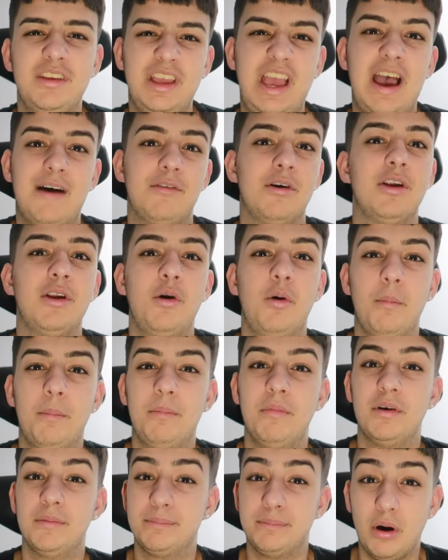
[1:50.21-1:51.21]
have a
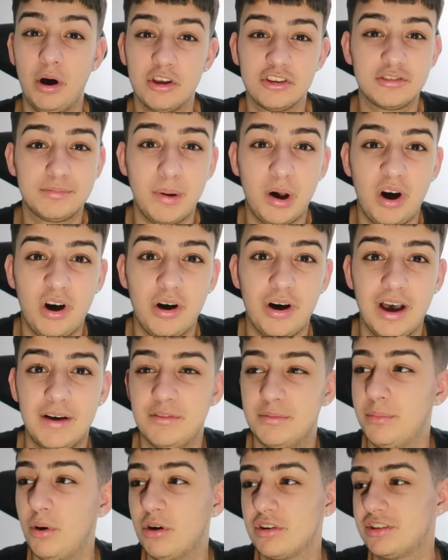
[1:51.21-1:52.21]
little spar,
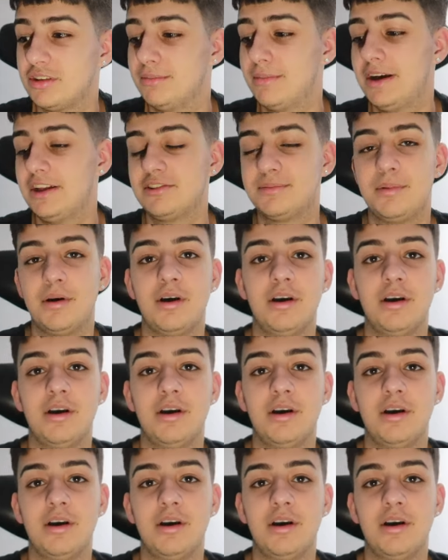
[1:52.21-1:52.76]
have a boxing match,